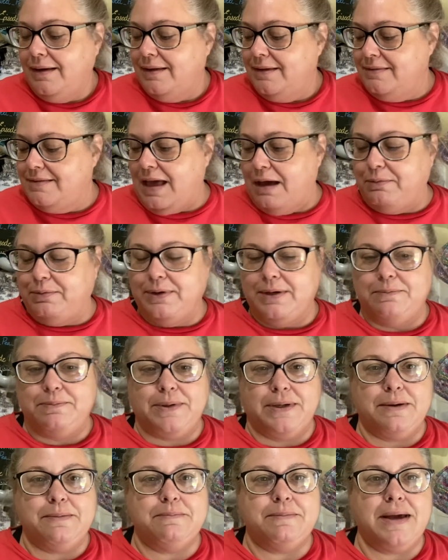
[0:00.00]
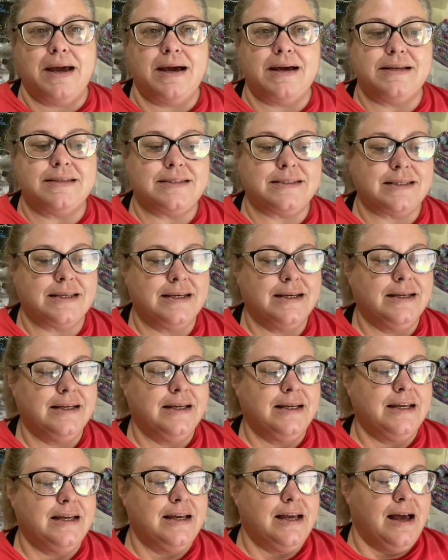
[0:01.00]
That would have been a mess.
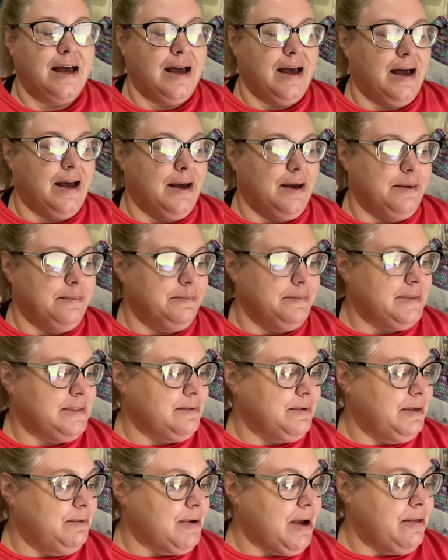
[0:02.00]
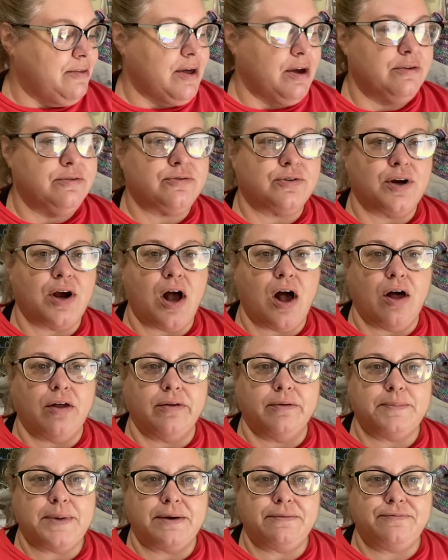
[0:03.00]
So anyway, those are all
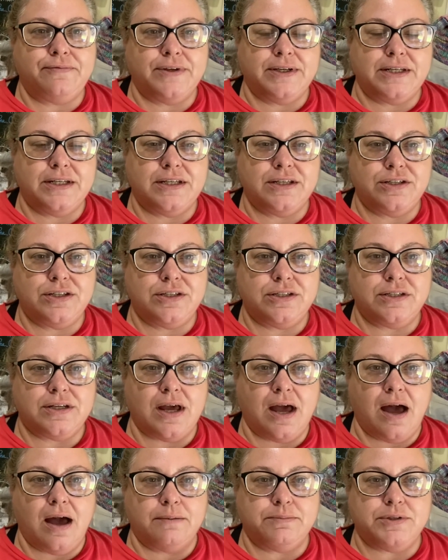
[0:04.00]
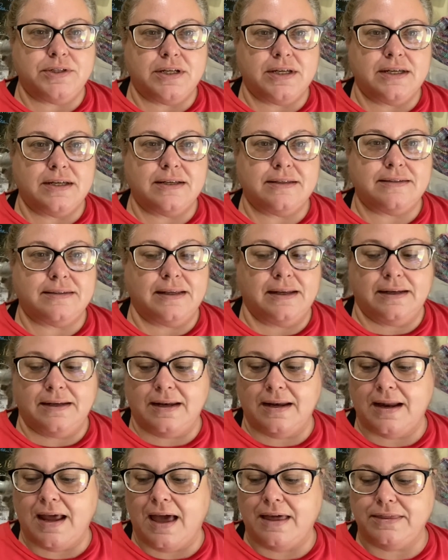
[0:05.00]
of my finished objects.
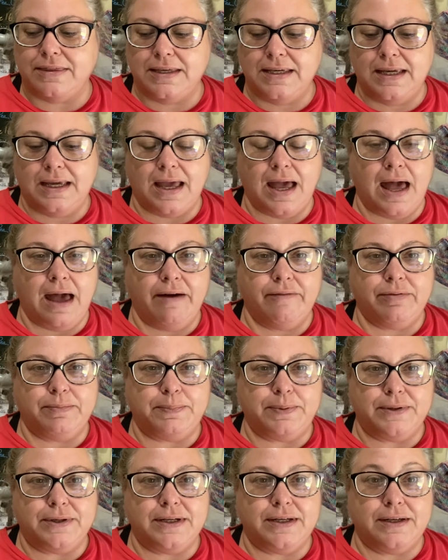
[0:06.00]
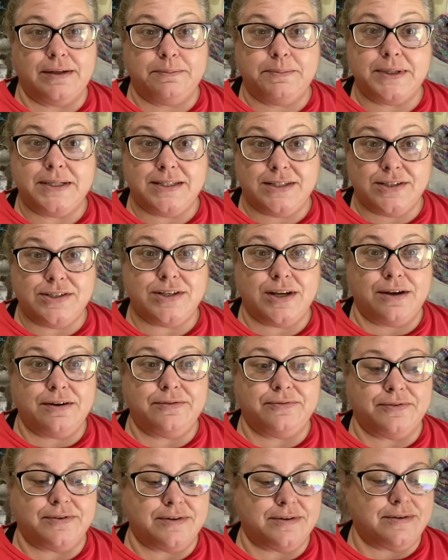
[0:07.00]
And I think I have a pretty good bit to show
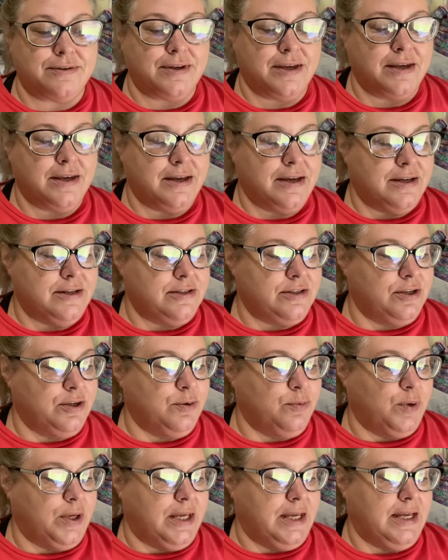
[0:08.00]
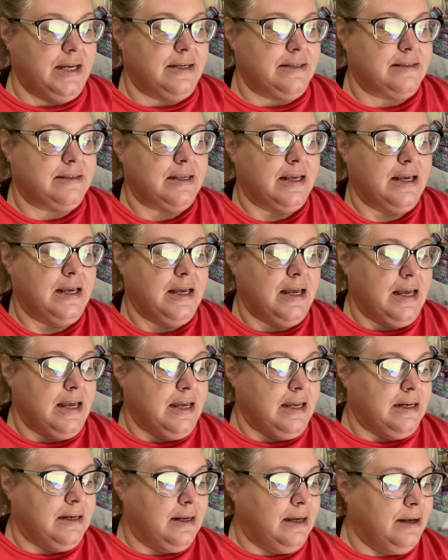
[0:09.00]
for 2 weeks.
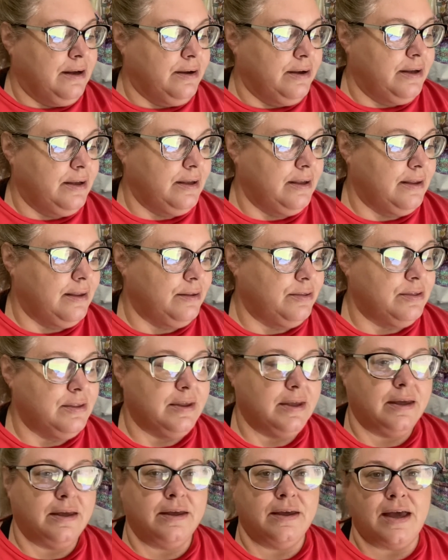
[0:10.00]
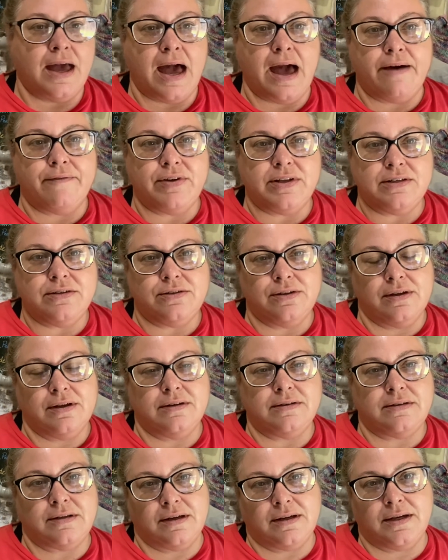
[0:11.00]
Now, having
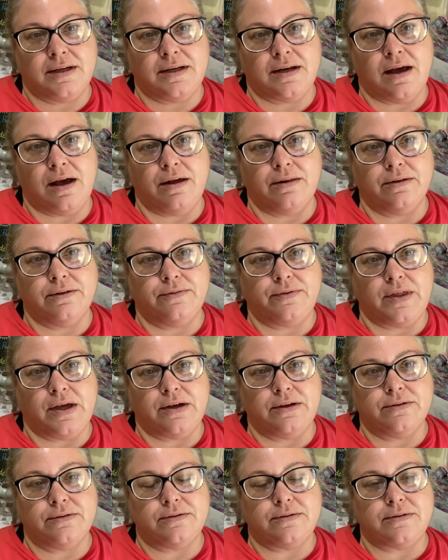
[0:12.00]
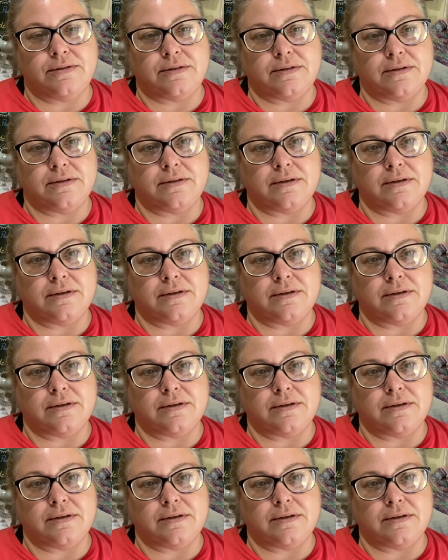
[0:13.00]
done all of those